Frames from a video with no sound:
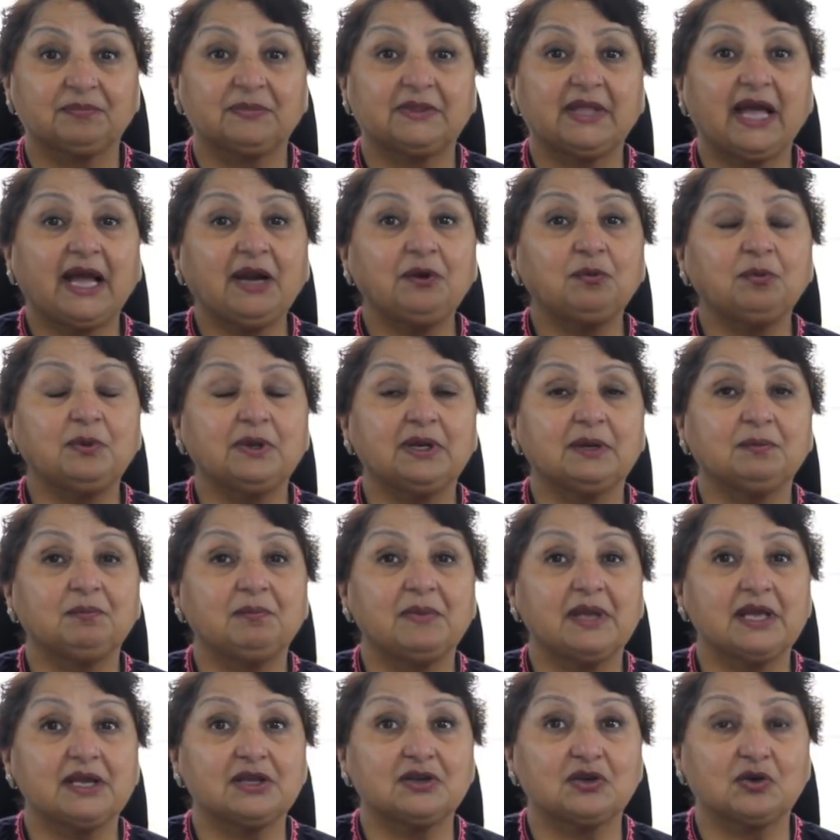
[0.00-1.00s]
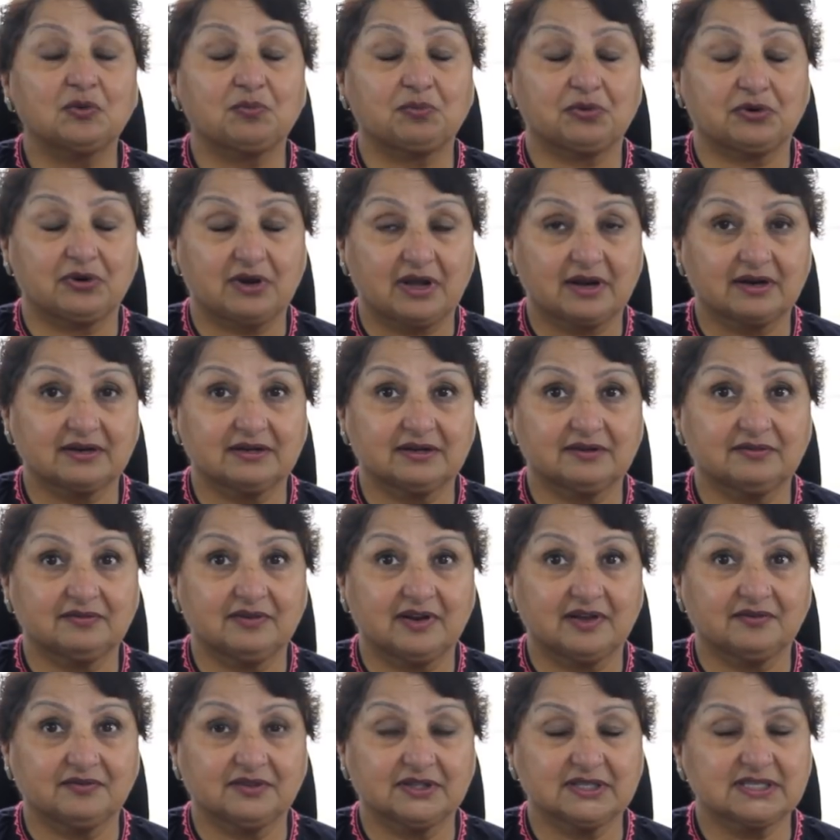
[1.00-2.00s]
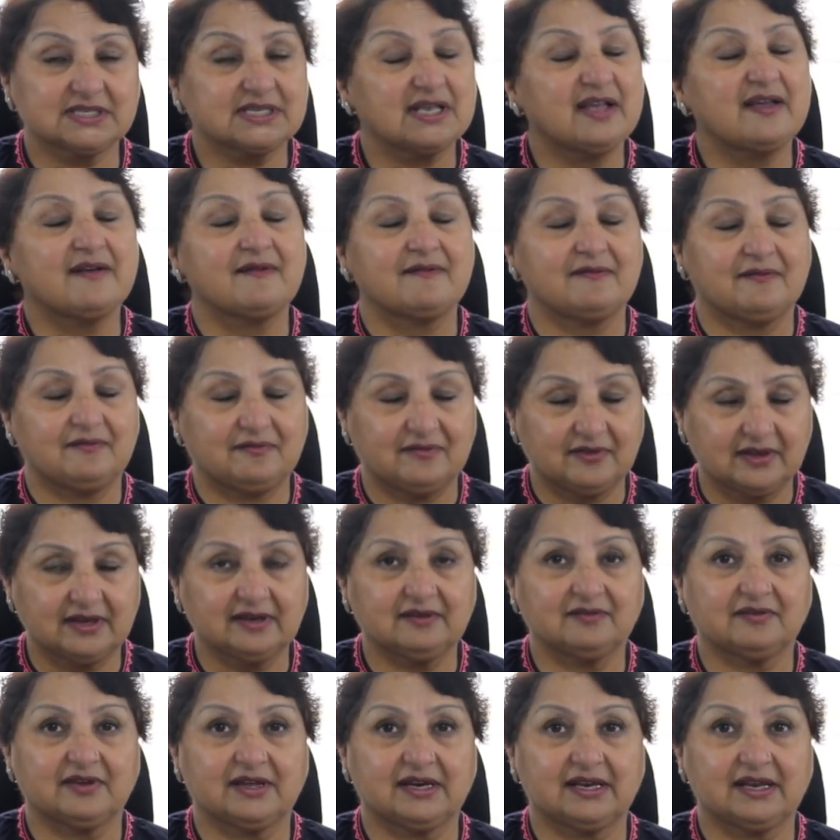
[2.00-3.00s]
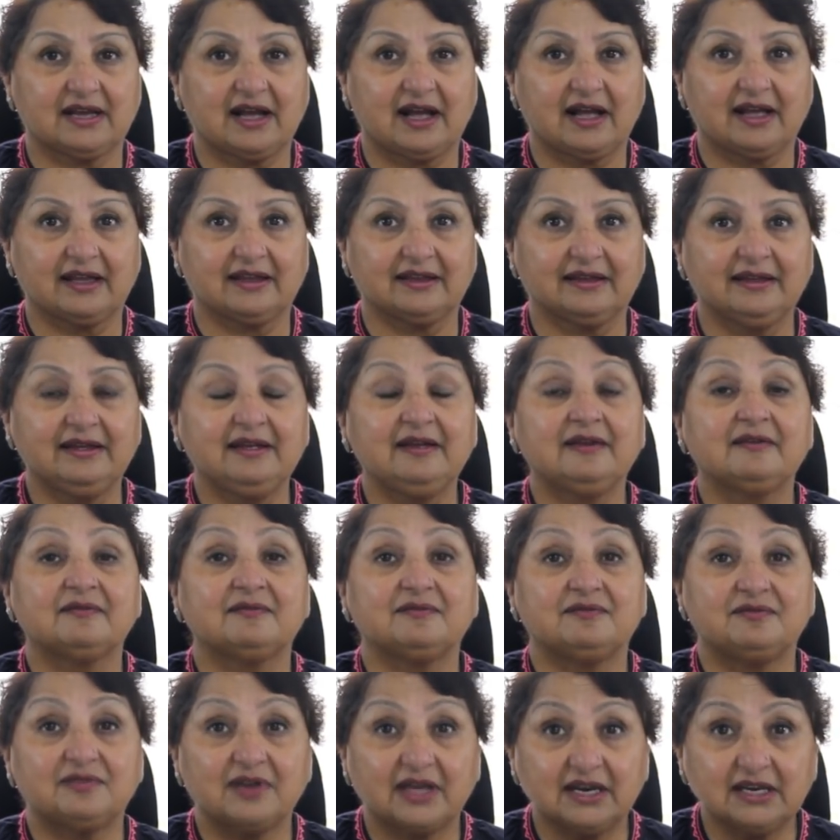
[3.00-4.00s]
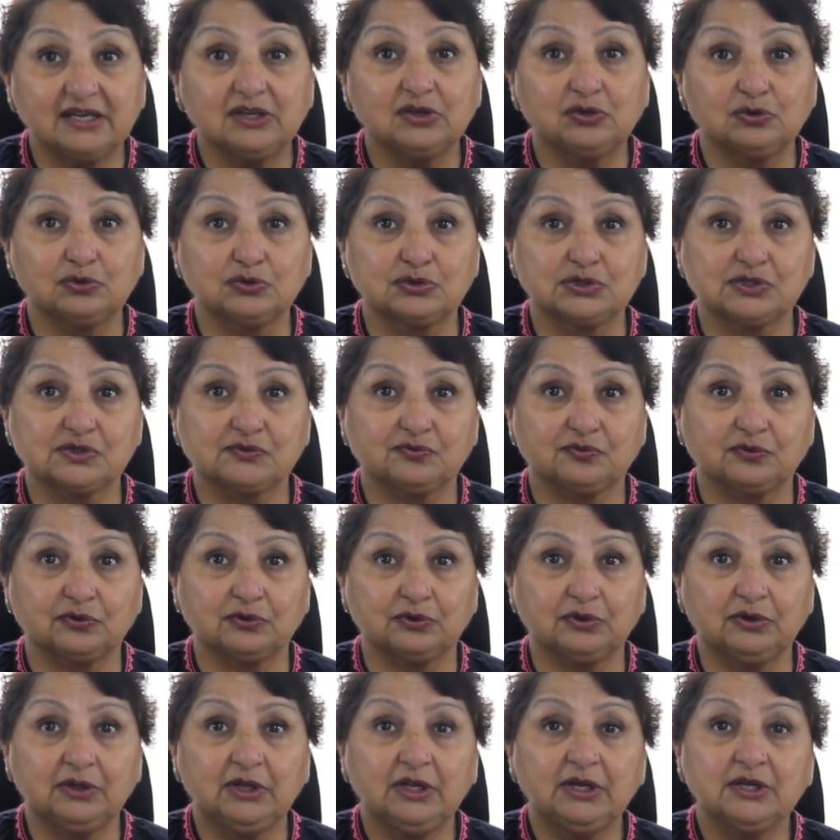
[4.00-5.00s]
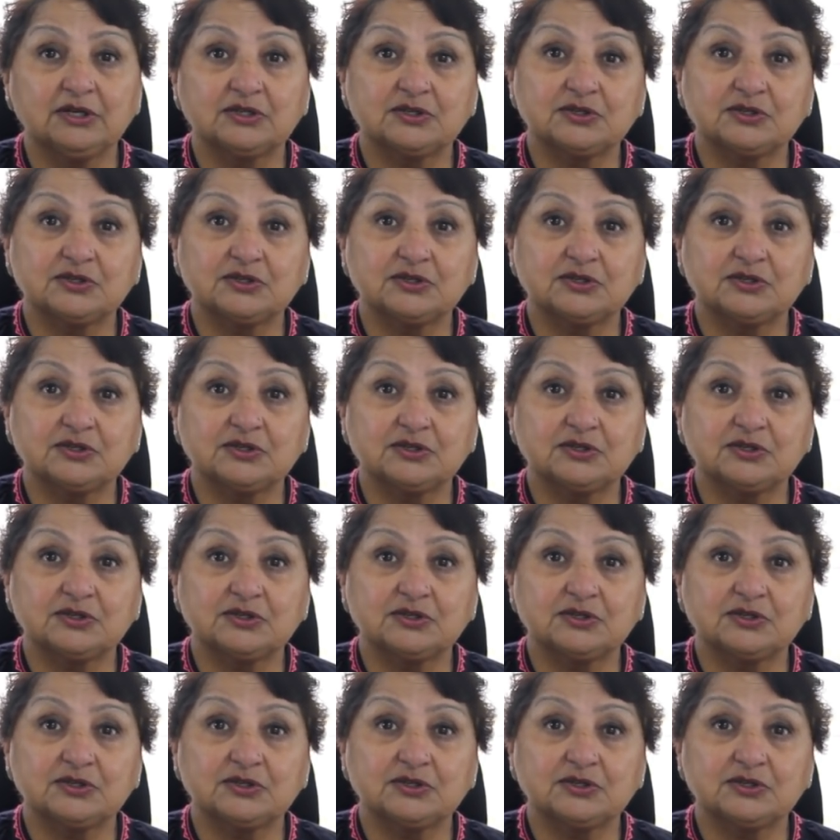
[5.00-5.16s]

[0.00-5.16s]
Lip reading: that will make your productive levels very, very high, very useful.